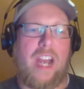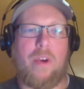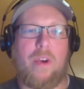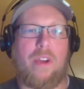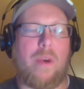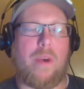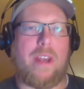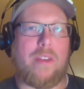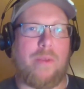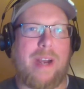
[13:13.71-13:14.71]
I went all the
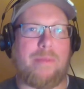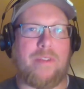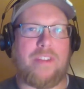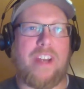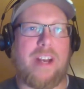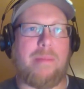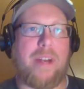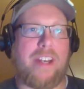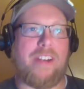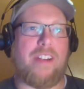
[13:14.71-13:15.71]
way to the Raptors
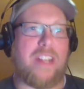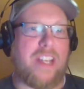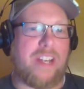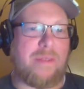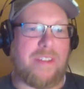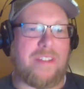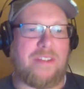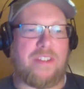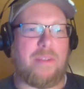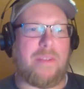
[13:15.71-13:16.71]
Combine, and all I got was this
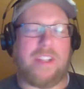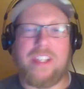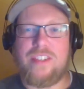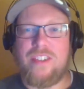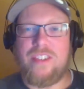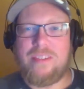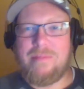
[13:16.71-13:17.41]
stupid T-shirt.